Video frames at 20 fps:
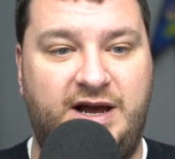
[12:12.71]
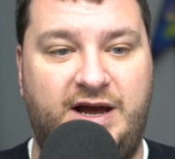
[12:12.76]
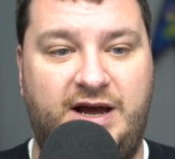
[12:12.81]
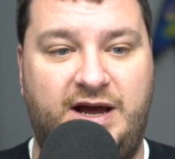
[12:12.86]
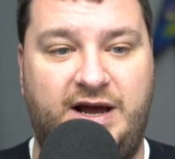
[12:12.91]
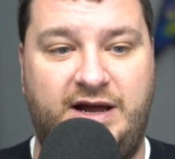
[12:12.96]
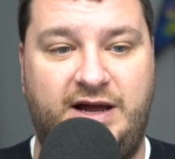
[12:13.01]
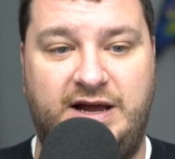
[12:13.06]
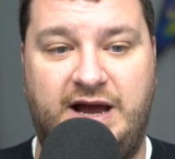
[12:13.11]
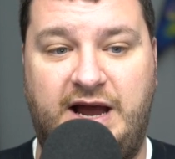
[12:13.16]

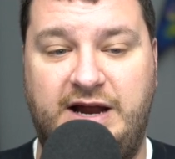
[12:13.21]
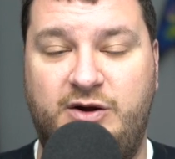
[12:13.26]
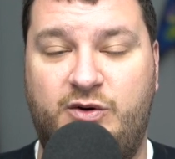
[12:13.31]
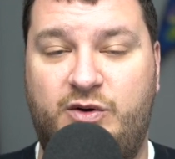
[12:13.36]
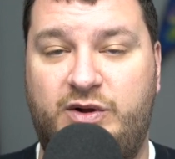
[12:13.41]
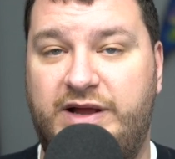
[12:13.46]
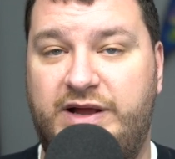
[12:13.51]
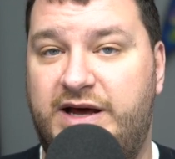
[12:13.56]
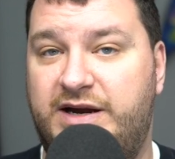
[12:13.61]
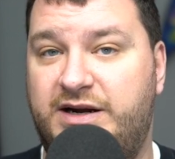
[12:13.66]
I
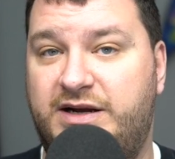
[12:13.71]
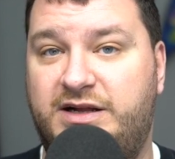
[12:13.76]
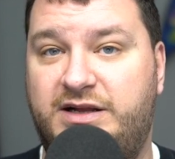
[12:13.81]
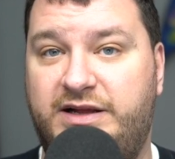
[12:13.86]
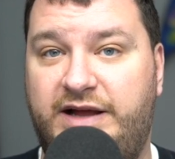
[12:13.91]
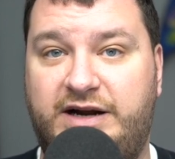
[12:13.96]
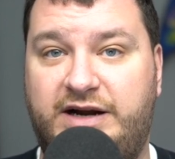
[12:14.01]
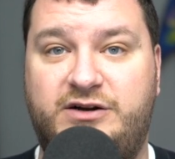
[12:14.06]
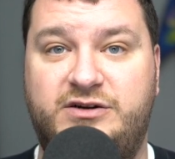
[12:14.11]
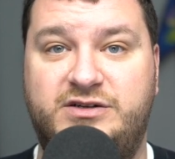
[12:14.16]
know a lot of
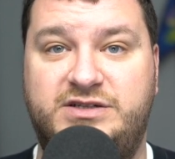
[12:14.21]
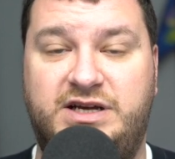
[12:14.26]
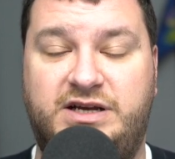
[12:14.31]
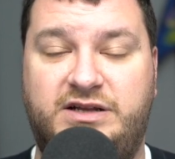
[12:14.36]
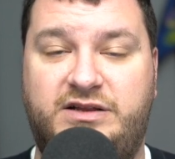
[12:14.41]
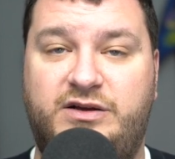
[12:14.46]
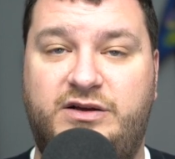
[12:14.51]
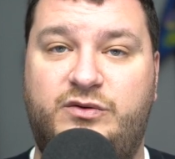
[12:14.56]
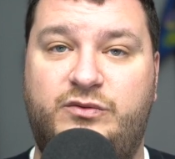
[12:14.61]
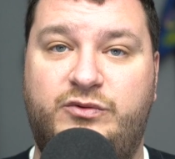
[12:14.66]
collectors
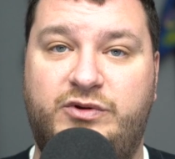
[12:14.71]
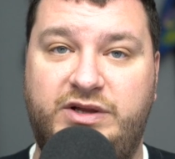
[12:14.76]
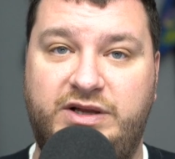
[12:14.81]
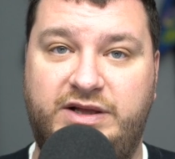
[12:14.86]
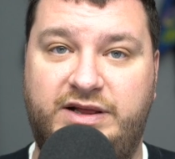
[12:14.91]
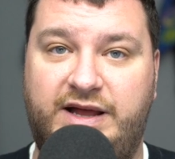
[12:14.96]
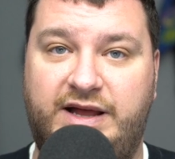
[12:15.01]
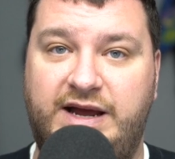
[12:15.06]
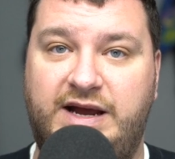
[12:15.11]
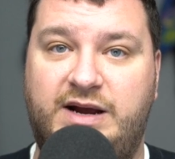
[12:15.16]
out there
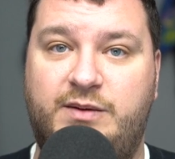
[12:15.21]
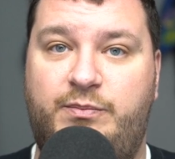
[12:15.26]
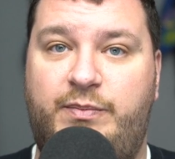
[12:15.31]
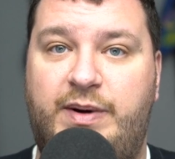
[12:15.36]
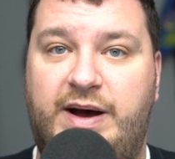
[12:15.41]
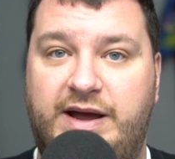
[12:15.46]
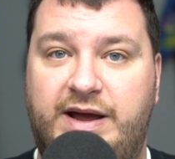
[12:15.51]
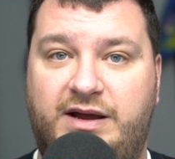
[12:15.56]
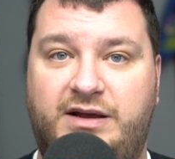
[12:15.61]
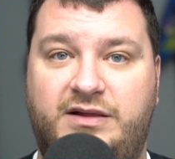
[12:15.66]
really like
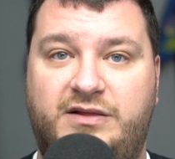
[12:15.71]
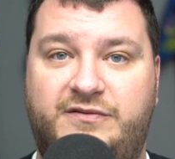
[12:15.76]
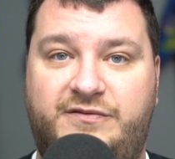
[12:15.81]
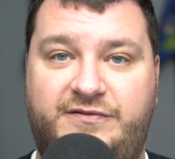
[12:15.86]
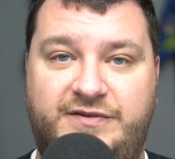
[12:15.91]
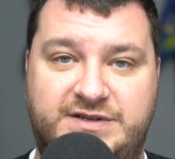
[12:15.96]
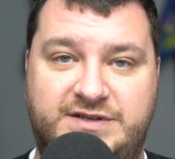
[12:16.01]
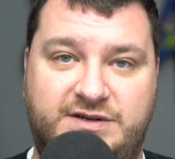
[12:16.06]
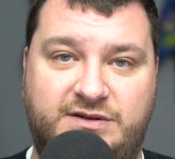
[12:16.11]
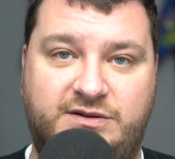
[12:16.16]
buying the
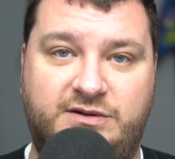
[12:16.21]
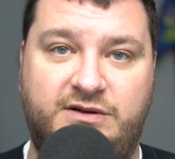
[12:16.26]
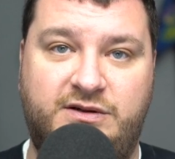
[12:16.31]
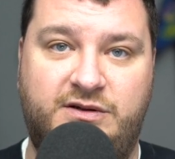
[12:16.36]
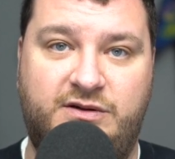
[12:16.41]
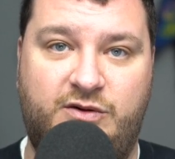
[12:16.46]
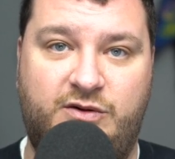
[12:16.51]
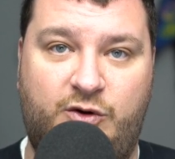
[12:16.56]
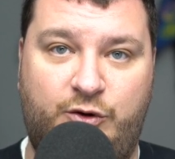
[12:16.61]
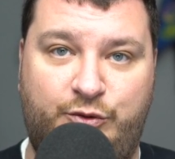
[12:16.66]

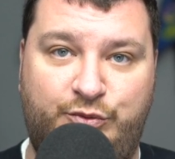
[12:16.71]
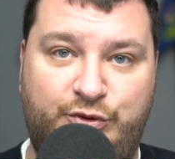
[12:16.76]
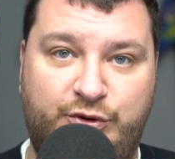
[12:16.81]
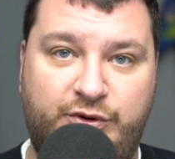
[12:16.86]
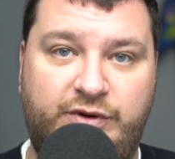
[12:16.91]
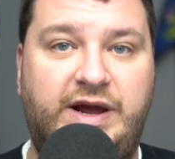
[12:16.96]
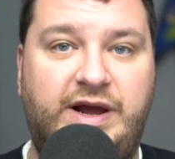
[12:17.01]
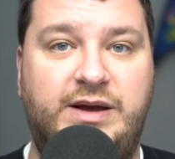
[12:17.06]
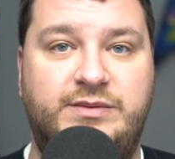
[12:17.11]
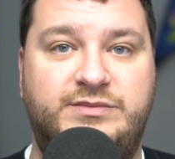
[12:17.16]
physical
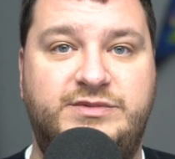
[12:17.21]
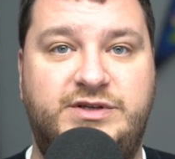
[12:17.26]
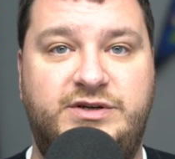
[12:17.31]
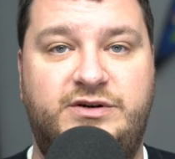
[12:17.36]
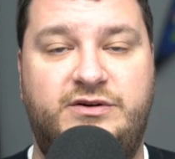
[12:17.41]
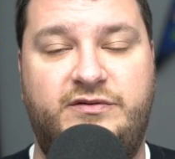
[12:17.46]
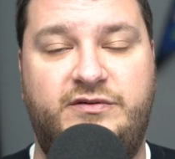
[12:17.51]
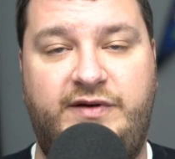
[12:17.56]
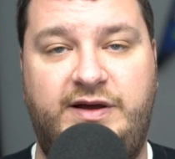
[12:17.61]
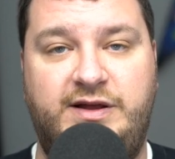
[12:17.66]
homebrew games
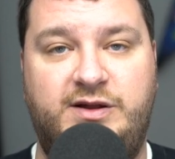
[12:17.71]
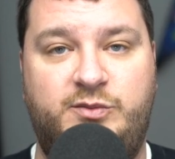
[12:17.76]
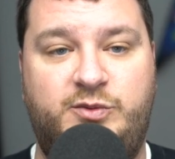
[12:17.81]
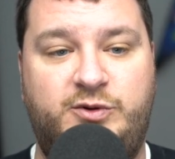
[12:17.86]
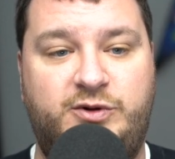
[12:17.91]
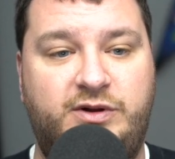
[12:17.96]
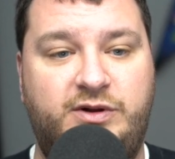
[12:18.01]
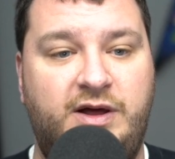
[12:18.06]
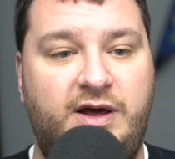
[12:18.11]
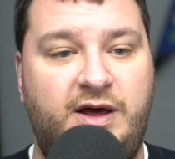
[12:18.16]
that are
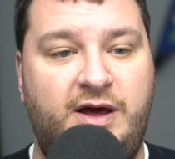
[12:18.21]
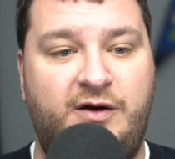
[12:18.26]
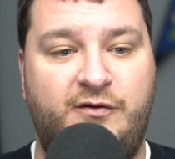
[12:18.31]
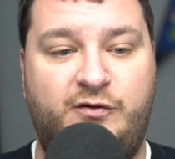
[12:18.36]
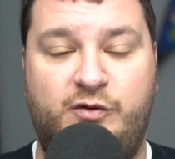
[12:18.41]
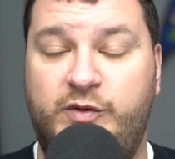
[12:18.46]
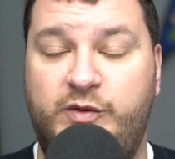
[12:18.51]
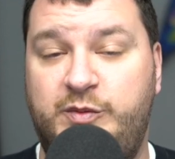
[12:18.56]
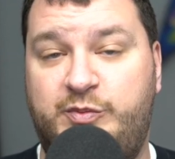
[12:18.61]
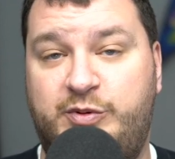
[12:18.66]
available.
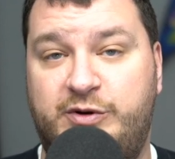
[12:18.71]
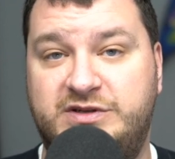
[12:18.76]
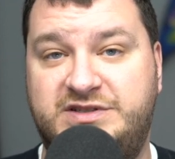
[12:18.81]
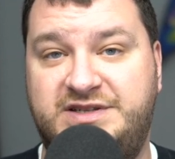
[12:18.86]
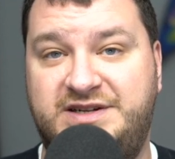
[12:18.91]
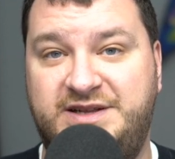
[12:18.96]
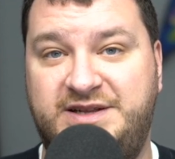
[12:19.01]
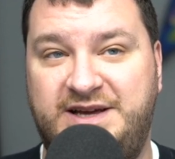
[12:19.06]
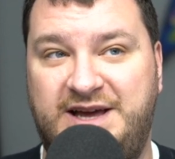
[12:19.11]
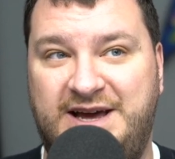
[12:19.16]
For me
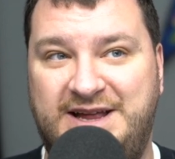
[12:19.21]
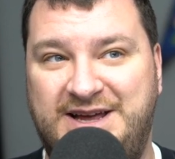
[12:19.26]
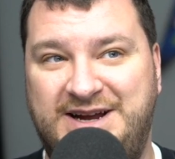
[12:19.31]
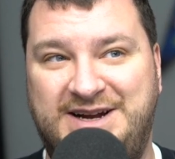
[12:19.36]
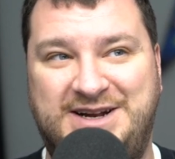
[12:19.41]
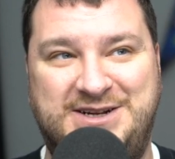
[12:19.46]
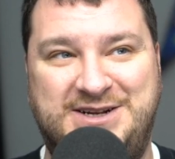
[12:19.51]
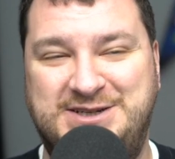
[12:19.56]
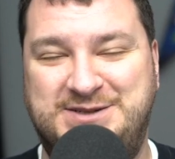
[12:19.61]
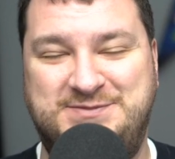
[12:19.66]
personally, I
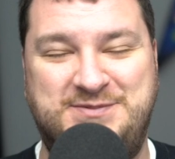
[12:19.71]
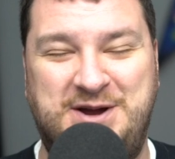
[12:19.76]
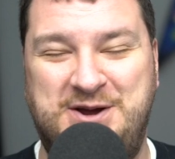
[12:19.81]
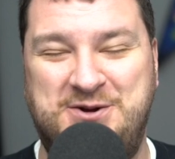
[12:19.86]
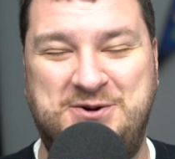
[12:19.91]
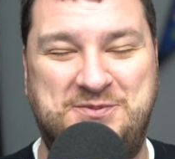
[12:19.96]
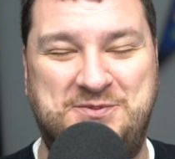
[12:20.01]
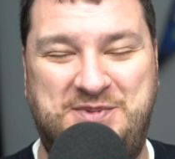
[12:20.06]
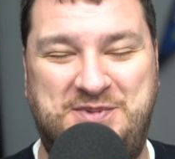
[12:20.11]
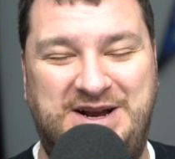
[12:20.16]
like, just my
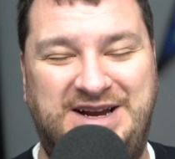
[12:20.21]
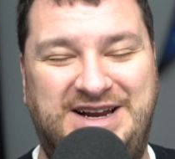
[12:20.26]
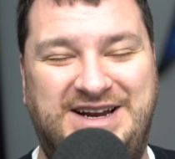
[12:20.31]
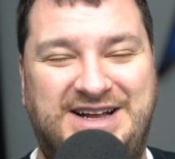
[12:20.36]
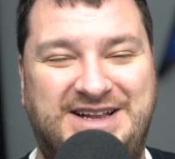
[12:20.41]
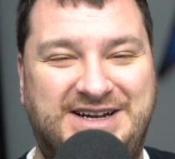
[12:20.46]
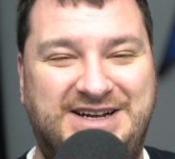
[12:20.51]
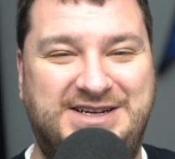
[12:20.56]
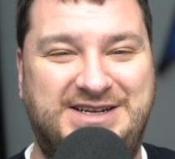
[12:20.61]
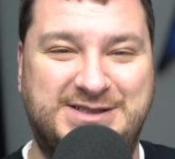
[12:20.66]
own opinion,
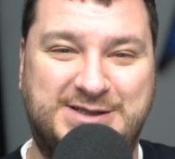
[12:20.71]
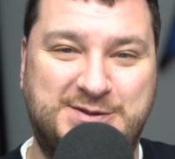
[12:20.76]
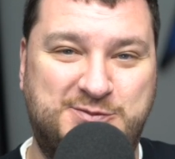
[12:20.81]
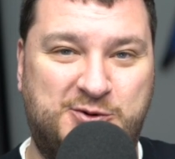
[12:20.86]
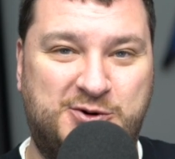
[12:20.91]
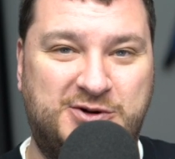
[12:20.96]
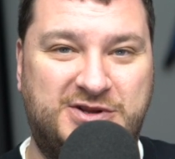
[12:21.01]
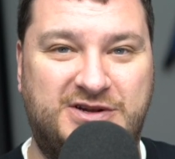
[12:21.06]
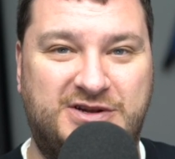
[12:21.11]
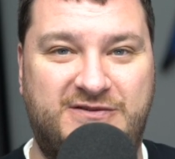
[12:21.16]
I like to
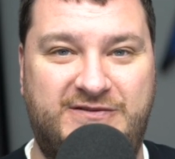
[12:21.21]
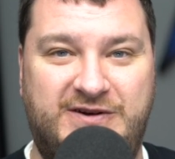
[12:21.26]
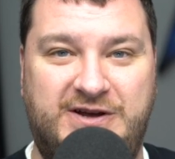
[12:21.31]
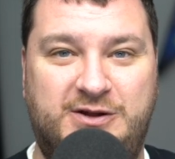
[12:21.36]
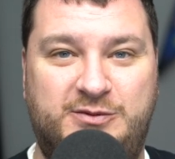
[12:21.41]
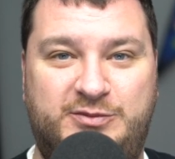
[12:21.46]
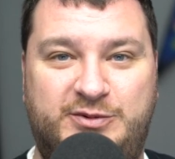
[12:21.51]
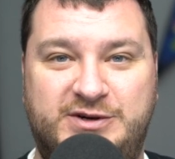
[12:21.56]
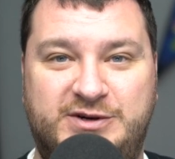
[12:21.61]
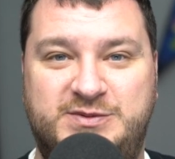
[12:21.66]
support the
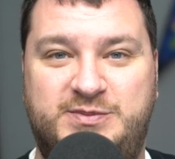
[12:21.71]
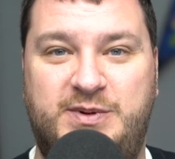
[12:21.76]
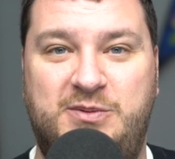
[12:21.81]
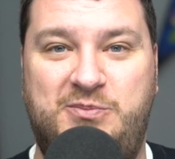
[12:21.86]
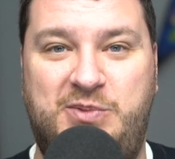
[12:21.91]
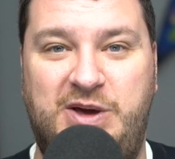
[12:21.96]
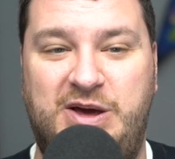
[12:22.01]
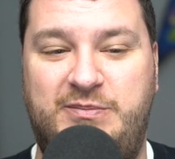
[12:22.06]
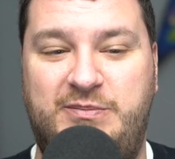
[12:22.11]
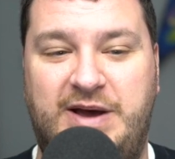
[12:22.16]
developers by
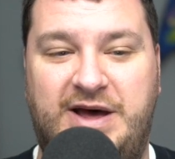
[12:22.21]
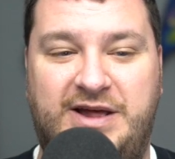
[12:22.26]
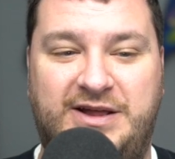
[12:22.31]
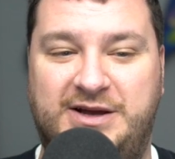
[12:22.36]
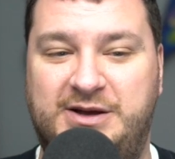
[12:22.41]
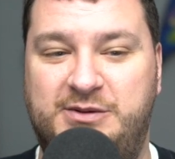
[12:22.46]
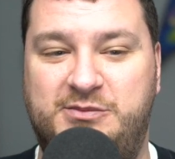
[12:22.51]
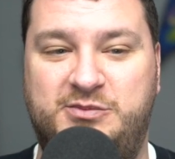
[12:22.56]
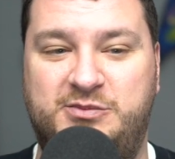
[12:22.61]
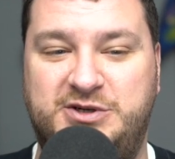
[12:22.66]

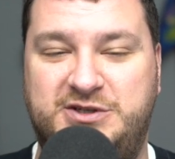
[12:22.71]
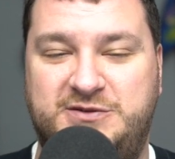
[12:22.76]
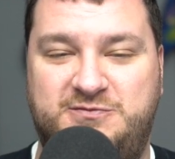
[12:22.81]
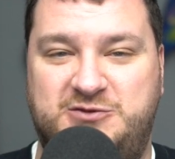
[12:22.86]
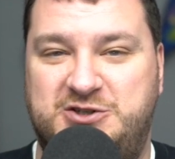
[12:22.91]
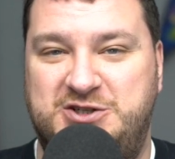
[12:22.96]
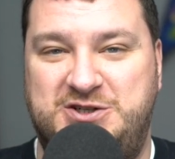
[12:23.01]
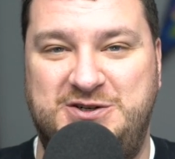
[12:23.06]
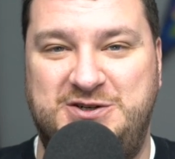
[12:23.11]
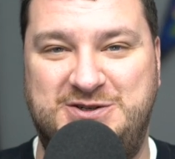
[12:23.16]
PayPaling them, but
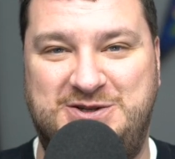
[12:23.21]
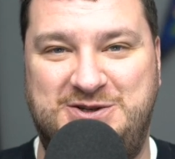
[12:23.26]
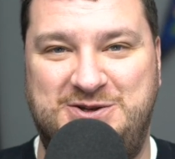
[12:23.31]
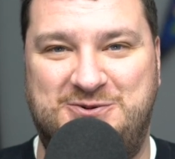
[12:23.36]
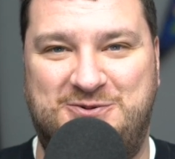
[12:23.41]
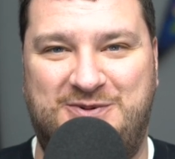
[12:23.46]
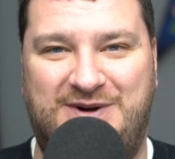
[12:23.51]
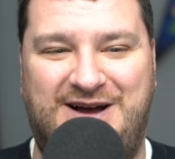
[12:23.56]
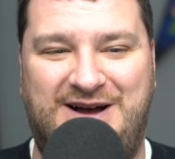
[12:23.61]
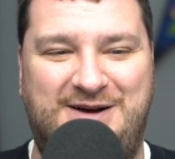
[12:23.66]
just using
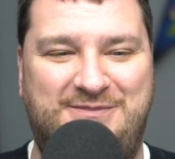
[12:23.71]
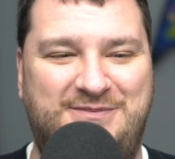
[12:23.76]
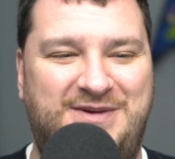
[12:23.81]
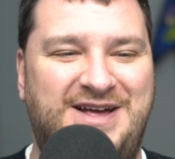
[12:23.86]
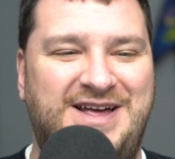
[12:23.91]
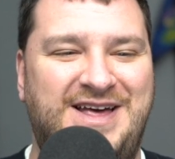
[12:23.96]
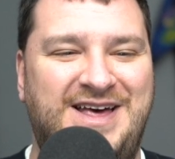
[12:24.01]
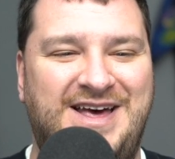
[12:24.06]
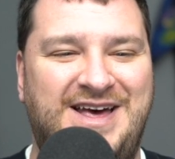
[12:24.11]
the ROM.